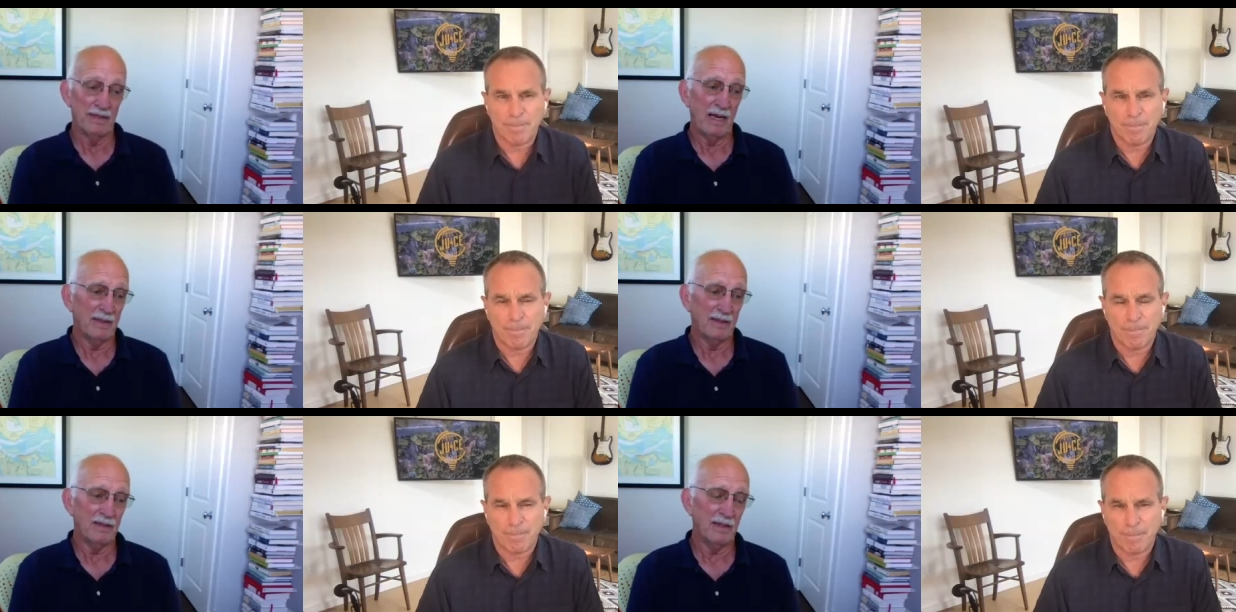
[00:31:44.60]

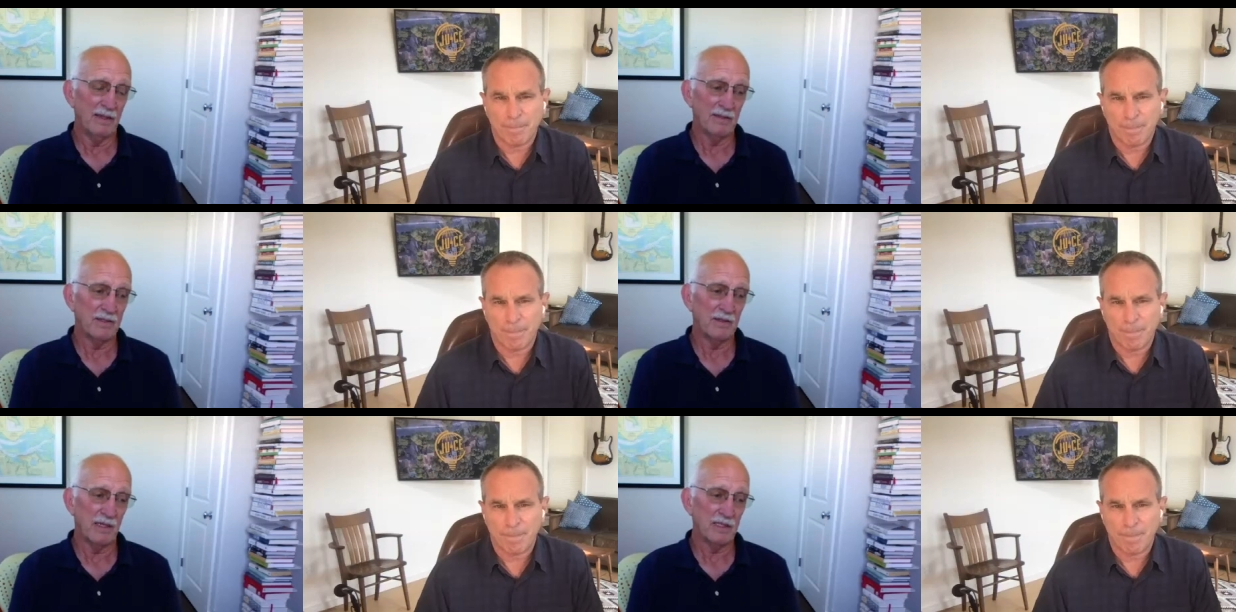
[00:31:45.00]
Speaker 1: It
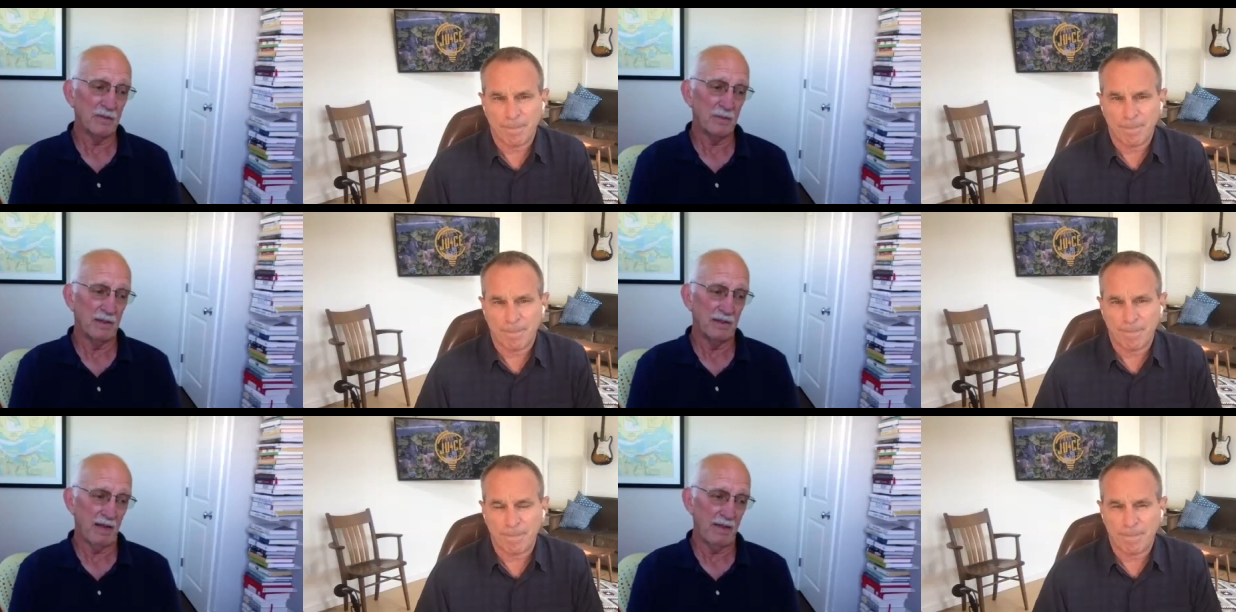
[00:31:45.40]
strikes
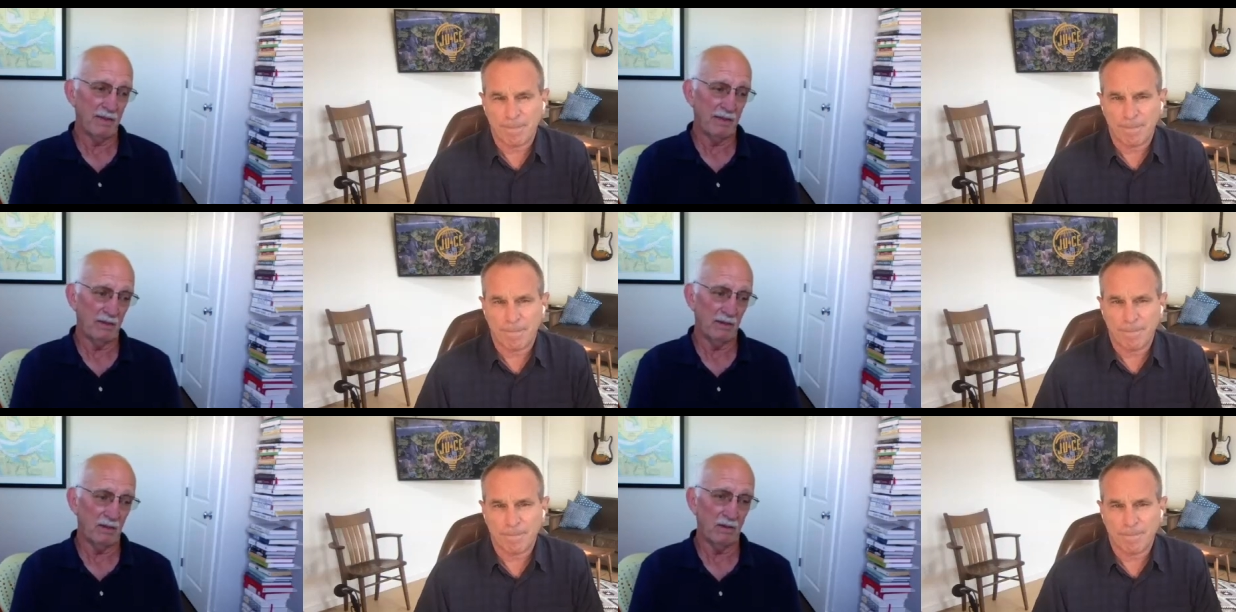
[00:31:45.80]
me that
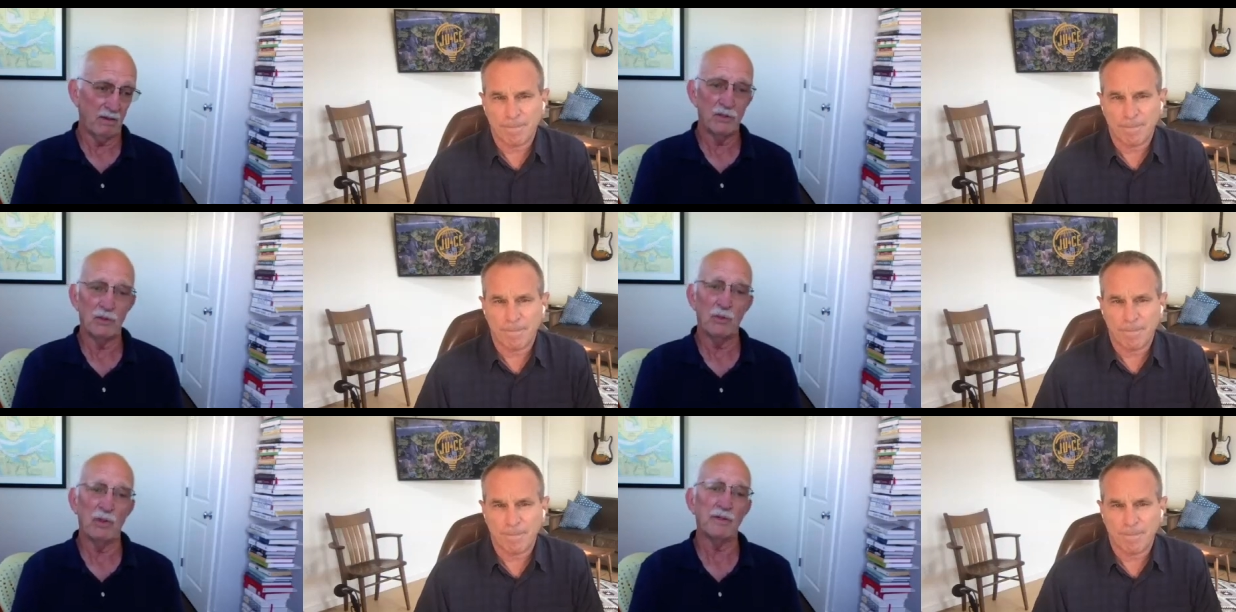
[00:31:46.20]
there are
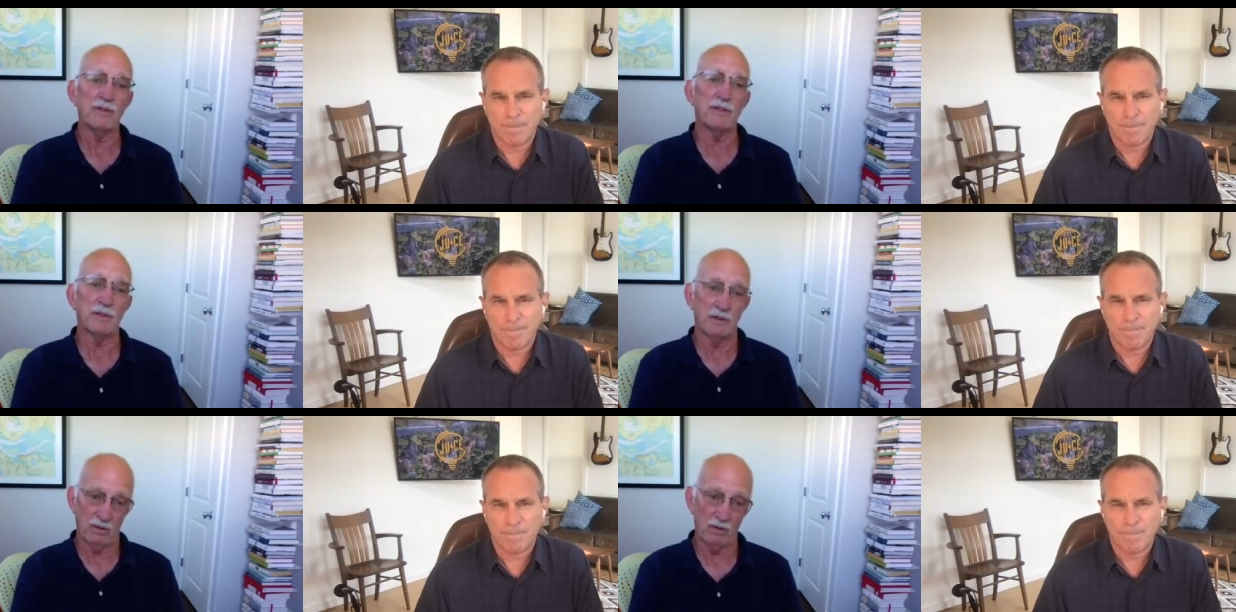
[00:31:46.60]
2 ways
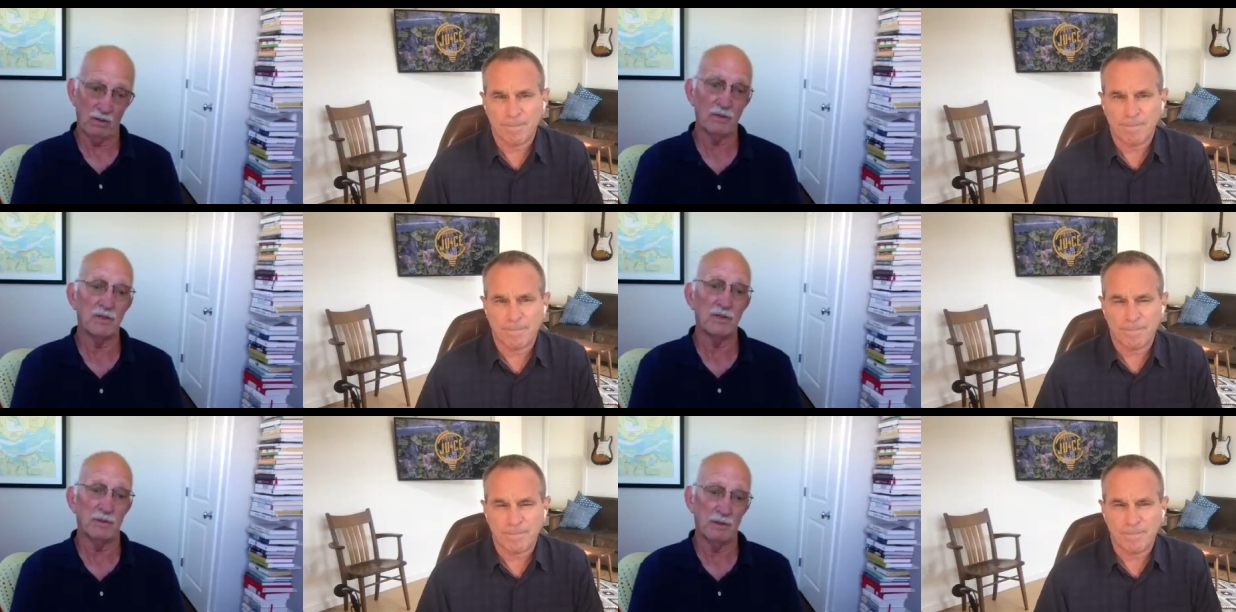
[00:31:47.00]
to go
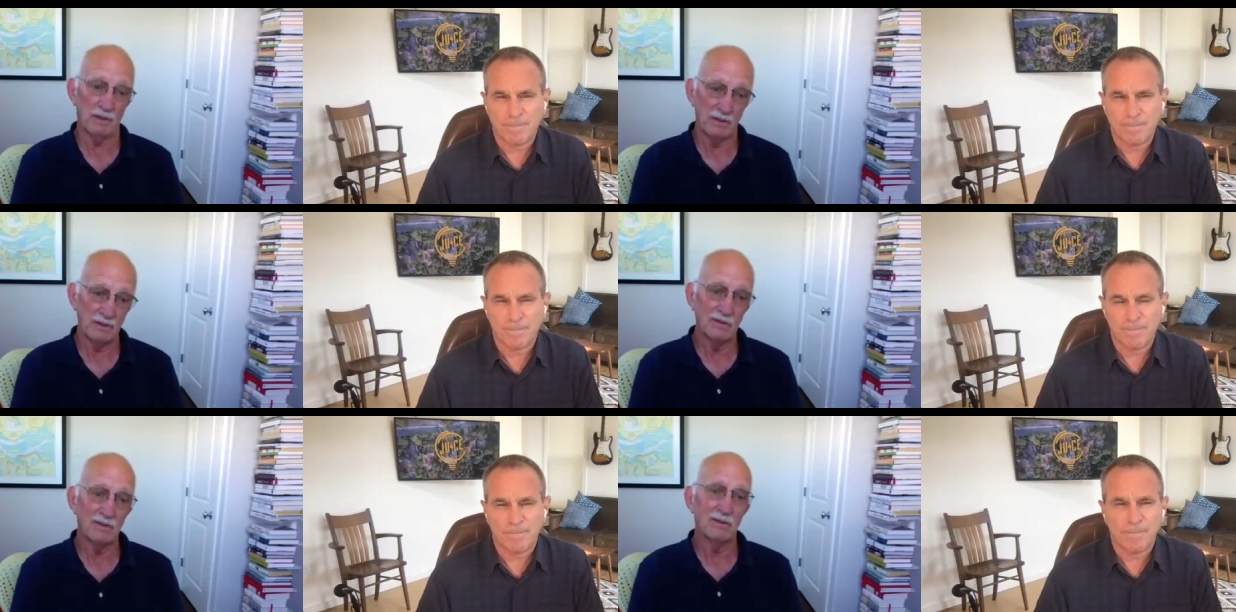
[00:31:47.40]
to a,
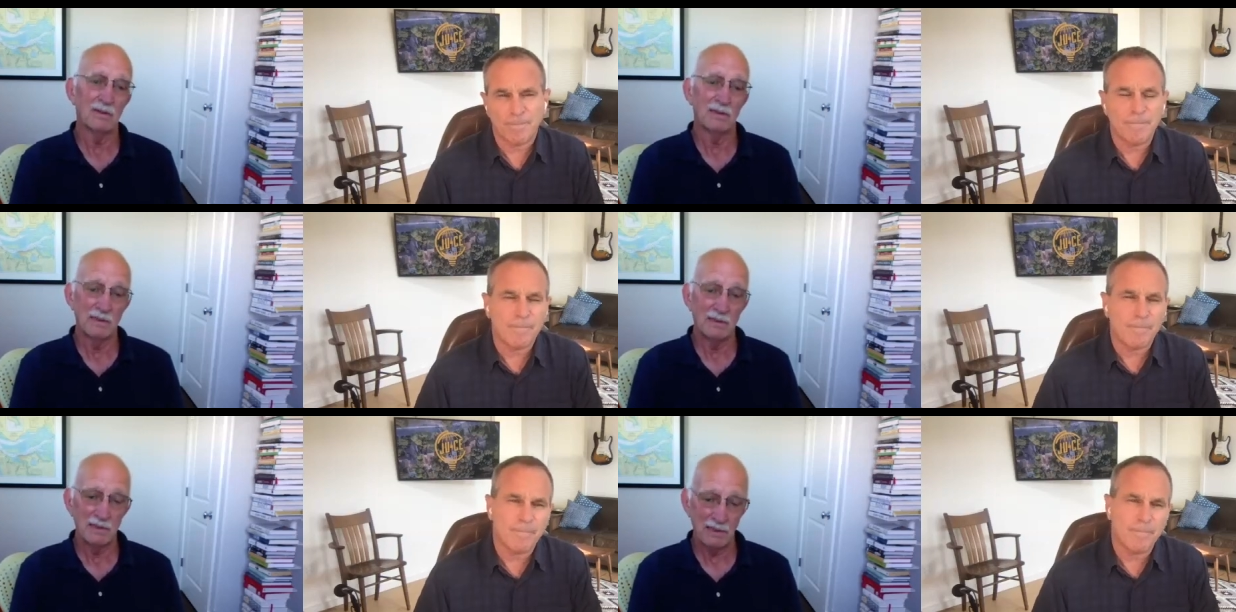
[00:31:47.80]

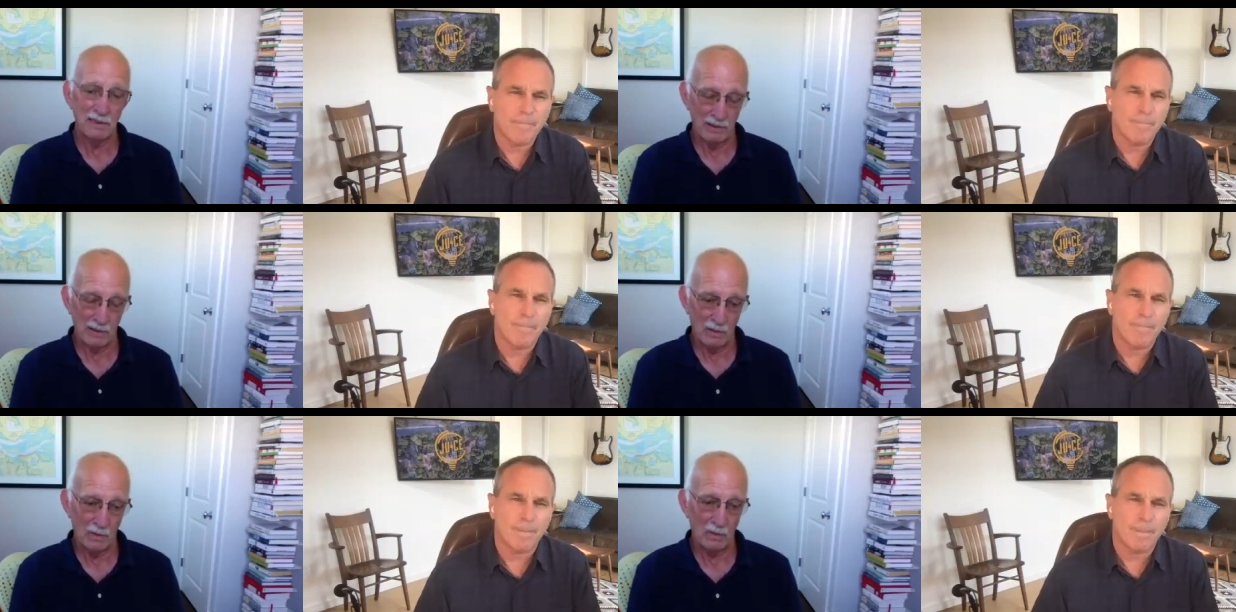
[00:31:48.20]
you
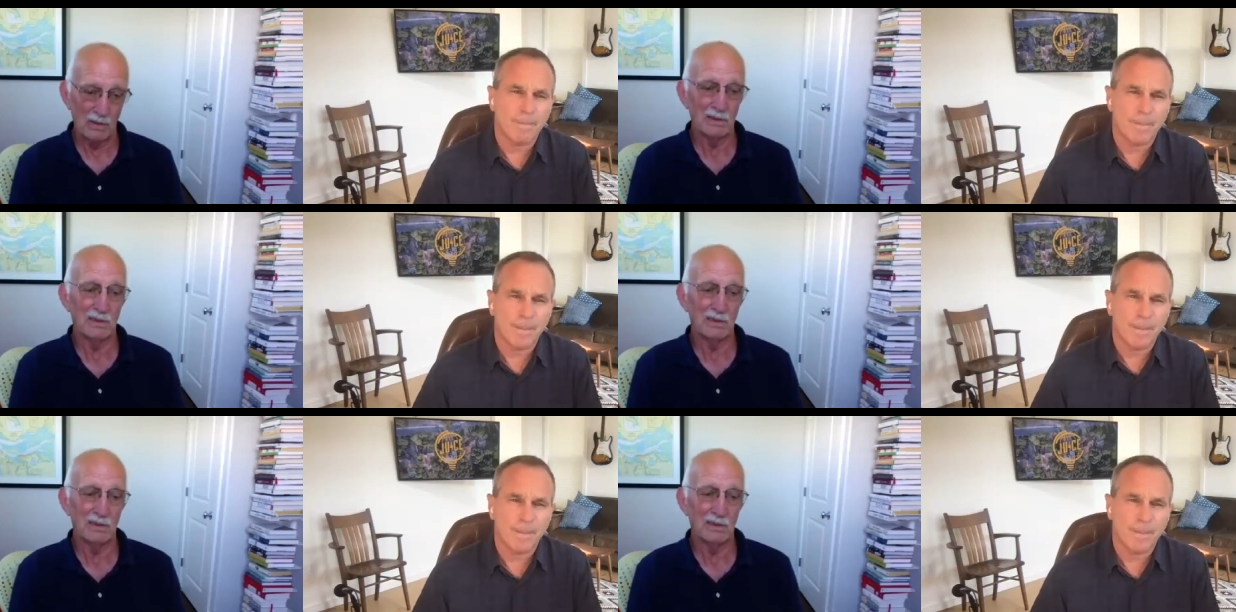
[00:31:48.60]
know,